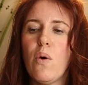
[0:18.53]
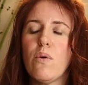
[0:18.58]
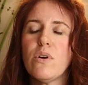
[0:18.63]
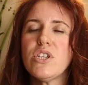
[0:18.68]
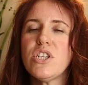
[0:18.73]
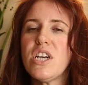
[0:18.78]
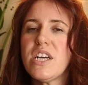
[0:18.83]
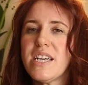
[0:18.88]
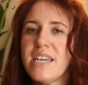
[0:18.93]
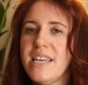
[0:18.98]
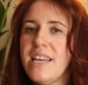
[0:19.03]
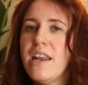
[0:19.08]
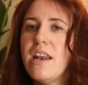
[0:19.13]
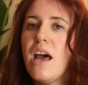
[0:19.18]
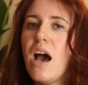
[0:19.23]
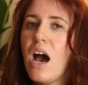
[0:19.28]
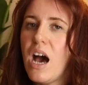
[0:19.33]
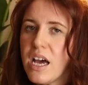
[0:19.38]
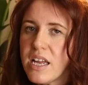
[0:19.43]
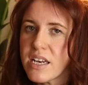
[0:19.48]
We're talking
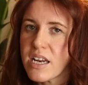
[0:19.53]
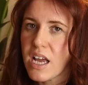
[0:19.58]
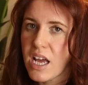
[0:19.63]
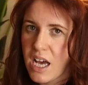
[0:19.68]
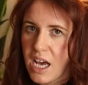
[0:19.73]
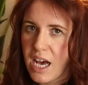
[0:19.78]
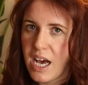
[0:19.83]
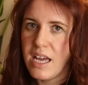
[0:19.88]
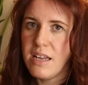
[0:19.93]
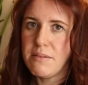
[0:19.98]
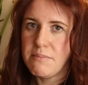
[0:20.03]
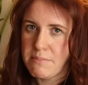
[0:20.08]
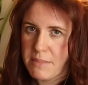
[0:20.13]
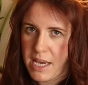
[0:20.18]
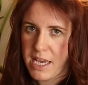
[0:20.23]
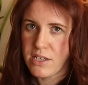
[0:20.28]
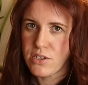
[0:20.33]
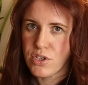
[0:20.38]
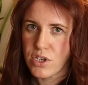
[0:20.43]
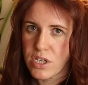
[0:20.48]
an uncut
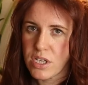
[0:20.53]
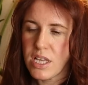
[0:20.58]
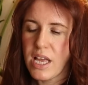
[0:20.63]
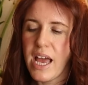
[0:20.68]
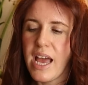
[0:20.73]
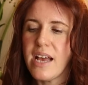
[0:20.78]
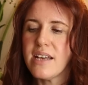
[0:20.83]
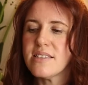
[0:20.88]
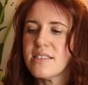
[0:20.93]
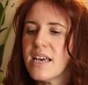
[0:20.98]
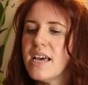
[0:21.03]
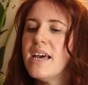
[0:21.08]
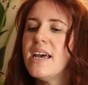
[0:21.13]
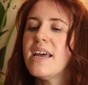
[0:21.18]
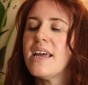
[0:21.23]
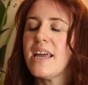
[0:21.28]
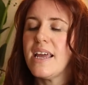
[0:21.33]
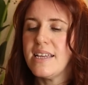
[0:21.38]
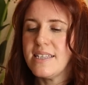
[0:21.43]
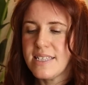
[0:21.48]
masterclass
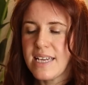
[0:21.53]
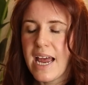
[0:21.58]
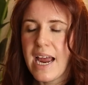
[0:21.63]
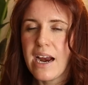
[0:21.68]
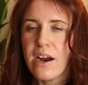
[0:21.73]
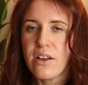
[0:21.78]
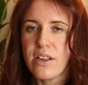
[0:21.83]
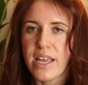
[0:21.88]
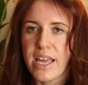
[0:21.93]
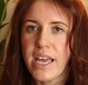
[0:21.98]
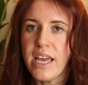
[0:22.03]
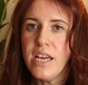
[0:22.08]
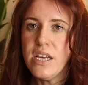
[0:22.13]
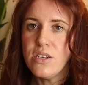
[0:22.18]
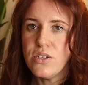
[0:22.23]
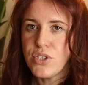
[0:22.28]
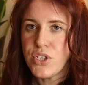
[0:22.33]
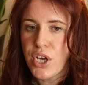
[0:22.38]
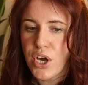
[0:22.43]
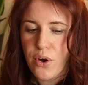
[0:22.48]
entirely.
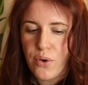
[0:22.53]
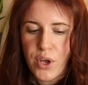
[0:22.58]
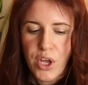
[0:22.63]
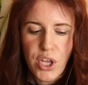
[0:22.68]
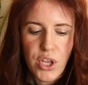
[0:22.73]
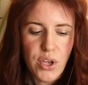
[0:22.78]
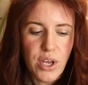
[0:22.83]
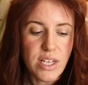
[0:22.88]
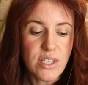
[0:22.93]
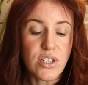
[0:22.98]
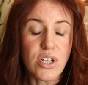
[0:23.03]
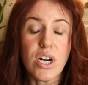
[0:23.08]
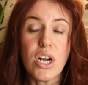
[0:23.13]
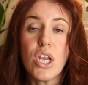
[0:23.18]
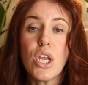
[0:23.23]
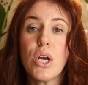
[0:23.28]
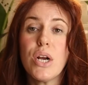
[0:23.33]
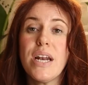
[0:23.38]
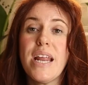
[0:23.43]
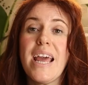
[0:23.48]
So you guys are going
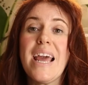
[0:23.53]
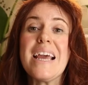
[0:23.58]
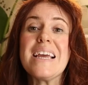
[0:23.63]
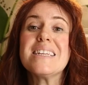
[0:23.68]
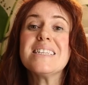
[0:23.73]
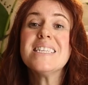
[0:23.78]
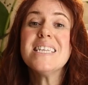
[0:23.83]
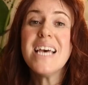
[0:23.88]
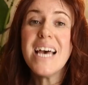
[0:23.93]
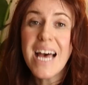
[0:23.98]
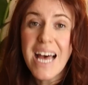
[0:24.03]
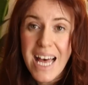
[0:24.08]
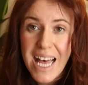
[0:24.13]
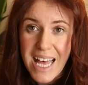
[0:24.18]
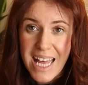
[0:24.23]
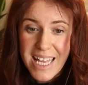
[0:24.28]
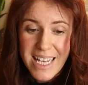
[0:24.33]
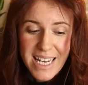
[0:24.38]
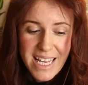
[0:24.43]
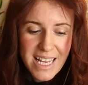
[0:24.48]
to learn a
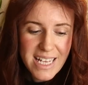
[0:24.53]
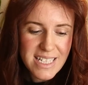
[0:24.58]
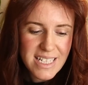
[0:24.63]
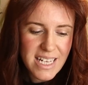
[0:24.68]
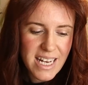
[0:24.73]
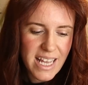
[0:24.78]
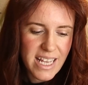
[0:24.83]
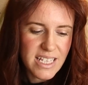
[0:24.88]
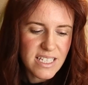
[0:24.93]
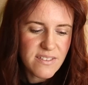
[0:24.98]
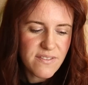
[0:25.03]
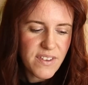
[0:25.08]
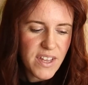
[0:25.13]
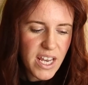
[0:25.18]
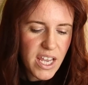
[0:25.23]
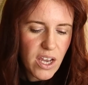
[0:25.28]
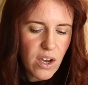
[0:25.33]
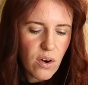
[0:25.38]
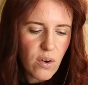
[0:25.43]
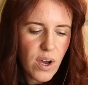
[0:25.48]
ton in today's
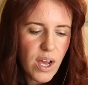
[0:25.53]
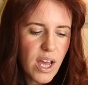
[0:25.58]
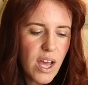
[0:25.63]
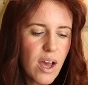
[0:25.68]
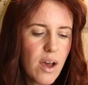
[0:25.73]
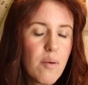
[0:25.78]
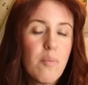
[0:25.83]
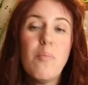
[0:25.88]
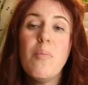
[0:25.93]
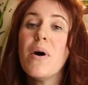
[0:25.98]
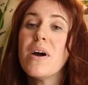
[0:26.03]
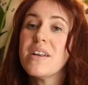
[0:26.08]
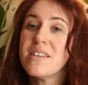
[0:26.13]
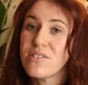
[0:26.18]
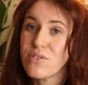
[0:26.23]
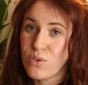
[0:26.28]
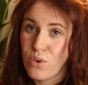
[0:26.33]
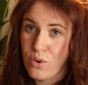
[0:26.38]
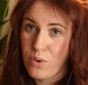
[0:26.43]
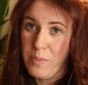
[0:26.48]
video, but
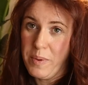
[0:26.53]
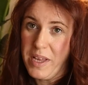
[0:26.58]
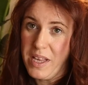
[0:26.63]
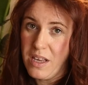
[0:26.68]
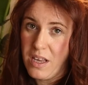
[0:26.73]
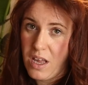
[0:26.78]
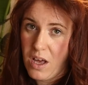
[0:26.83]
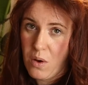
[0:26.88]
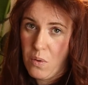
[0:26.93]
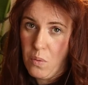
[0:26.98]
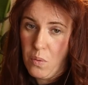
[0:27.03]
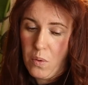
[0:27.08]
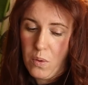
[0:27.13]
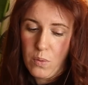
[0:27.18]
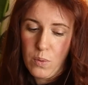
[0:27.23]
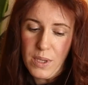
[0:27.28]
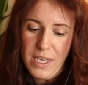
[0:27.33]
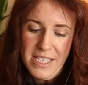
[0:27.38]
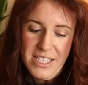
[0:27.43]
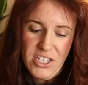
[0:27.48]
it's going to be a long
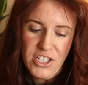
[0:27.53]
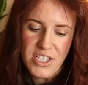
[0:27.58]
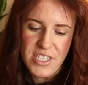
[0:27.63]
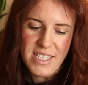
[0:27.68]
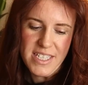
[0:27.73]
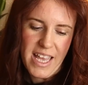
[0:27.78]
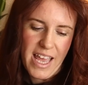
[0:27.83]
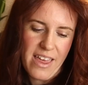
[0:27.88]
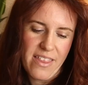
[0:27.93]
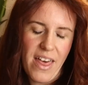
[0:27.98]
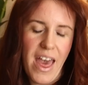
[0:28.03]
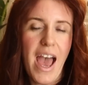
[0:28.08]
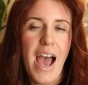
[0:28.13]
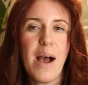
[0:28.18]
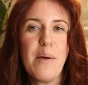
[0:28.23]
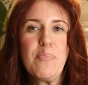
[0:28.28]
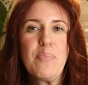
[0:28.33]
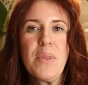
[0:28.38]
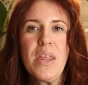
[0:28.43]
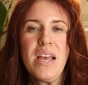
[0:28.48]
one, let's just say
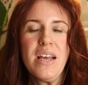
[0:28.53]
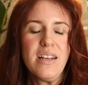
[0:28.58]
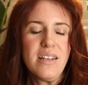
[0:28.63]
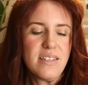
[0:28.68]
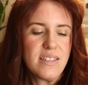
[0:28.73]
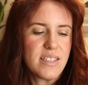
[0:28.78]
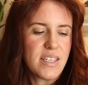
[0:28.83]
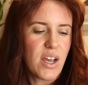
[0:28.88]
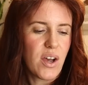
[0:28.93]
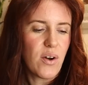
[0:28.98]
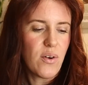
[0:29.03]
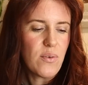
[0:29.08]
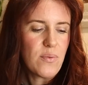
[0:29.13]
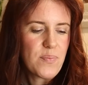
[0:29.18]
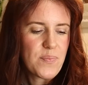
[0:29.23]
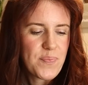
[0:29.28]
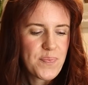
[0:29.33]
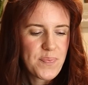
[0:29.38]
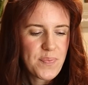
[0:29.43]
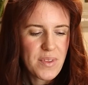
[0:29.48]
that.
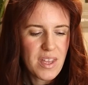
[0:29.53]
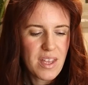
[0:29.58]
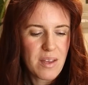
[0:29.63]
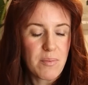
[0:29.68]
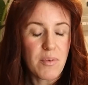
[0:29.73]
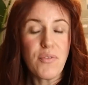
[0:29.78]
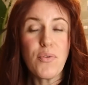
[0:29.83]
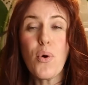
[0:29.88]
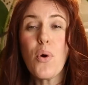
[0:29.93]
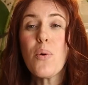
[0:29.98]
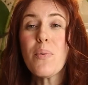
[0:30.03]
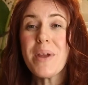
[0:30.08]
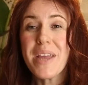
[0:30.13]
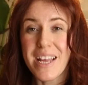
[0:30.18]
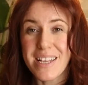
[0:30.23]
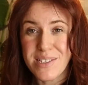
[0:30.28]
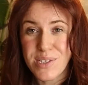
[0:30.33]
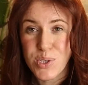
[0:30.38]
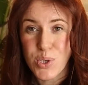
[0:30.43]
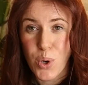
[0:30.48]
So before we
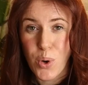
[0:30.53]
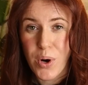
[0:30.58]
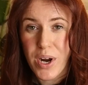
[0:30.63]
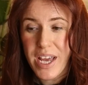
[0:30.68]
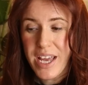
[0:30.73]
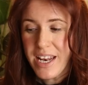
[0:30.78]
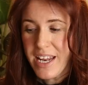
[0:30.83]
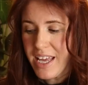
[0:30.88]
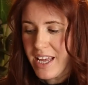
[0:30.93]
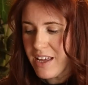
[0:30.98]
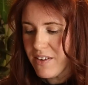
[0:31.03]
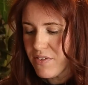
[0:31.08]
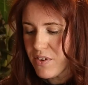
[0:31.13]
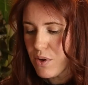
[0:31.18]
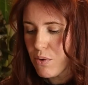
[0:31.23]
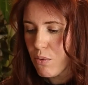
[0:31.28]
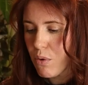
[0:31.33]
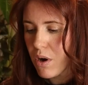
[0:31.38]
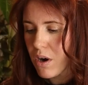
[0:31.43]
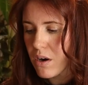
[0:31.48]
get started, if
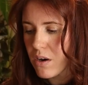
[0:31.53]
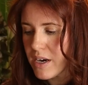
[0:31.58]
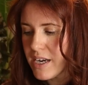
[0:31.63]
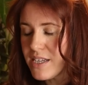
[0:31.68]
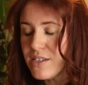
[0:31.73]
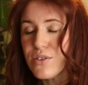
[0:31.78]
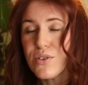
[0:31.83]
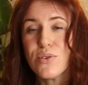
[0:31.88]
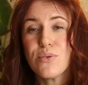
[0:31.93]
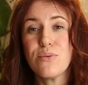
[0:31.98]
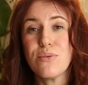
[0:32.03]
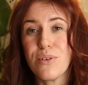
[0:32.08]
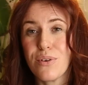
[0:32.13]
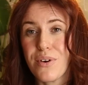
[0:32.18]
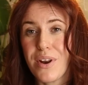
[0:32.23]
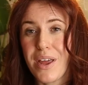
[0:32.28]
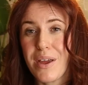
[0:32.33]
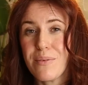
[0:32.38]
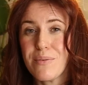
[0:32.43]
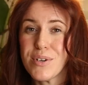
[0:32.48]
you are into
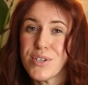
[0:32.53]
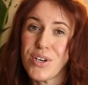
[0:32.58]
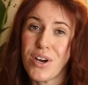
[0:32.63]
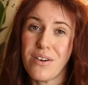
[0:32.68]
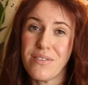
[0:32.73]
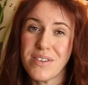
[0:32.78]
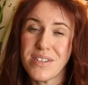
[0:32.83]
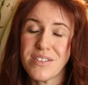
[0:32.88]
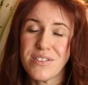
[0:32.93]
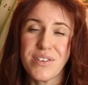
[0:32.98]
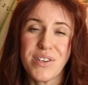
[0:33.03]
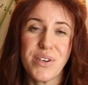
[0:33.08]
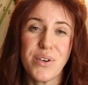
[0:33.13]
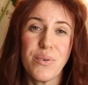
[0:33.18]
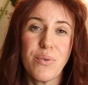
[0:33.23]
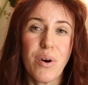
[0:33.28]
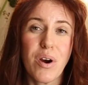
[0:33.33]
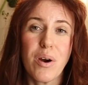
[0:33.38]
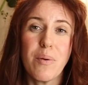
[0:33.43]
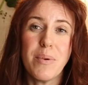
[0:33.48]
learning, which obviously
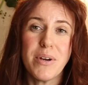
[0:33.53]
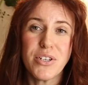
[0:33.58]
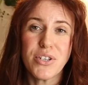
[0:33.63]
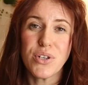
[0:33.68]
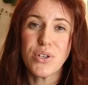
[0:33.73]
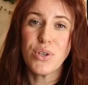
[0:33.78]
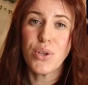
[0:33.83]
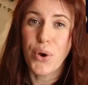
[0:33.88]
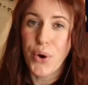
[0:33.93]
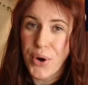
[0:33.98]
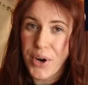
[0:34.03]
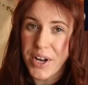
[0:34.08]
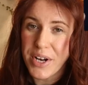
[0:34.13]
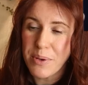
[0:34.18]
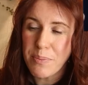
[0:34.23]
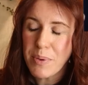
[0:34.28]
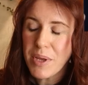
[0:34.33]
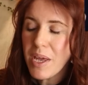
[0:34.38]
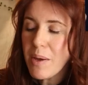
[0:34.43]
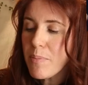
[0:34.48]
you are a bunch of
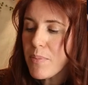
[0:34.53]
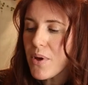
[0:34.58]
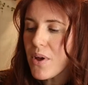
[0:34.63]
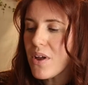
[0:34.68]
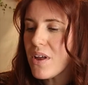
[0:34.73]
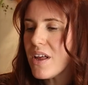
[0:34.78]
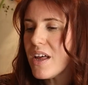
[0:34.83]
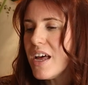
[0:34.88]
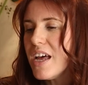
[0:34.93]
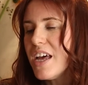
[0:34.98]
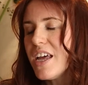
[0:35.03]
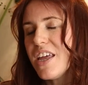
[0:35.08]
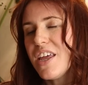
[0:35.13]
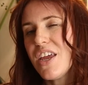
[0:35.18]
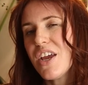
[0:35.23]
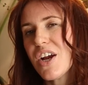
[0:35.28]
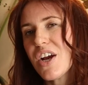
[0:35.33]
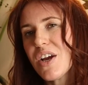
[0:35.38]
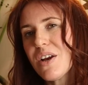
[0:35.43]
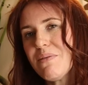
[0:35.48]
learned people,
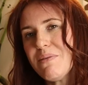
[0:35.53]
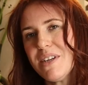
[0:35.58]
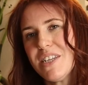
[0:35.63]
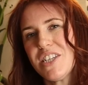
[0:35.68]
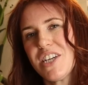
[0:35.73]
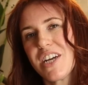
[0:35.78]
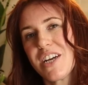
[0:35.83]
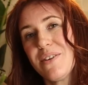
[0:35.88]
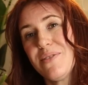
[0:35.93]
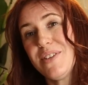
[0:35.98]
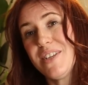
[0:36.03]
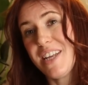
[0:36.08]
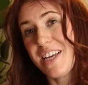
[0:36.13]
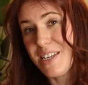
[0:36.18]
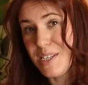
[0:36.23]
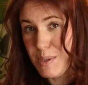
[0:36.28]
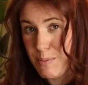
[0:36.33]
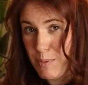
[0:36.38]
you're gonna wanna check out today's